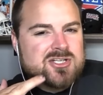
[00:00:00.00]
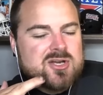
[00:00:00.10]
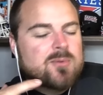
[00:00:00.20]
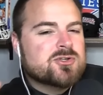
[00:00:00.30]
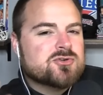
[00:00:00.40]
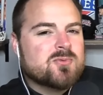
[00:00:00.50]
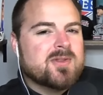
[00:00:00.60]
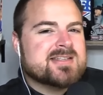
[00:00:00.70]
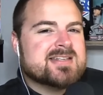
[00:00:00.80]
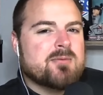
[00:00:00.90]
So it would just
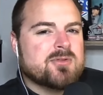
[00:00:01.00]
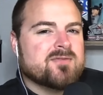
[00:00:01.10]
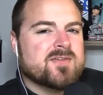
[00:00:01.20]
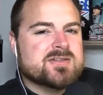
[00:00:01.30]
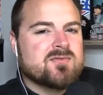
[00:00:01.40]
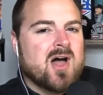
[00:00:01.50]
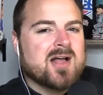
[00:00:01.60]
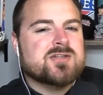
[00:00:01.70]
really stay with the defensive line.